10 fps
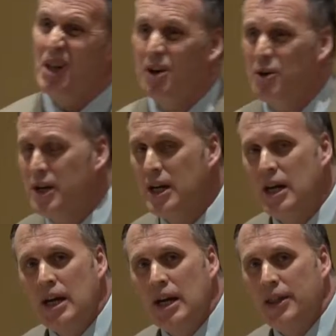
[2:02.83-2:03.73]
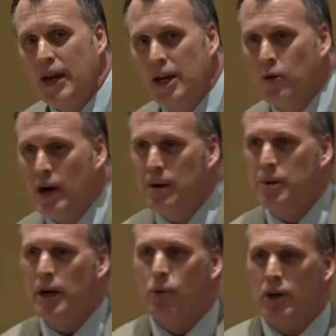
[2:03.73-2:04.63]
hungry, they
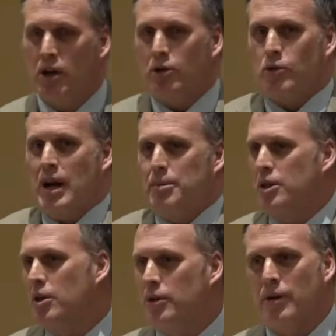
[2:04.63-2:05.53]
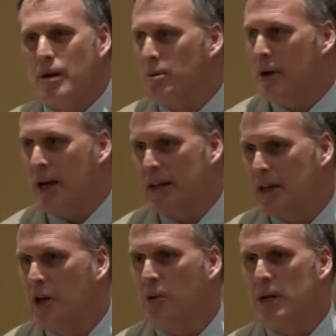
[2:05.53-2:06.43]
grab we call it grab and go, they grab a bag and
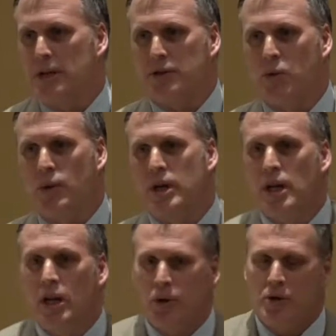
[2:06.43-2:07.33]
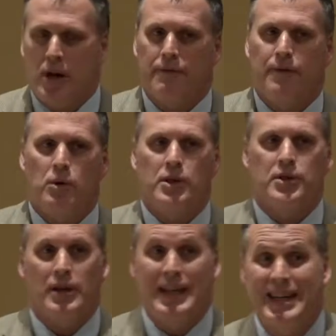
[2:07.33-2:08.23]
they go eat. And so we try to
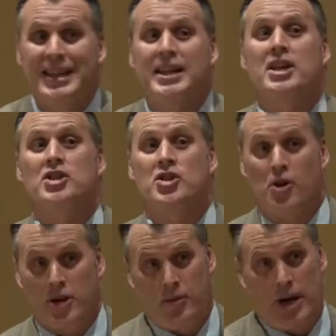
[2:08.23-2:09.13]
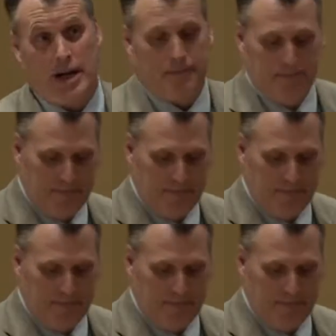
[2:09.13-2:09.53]
focus on getting the day started right.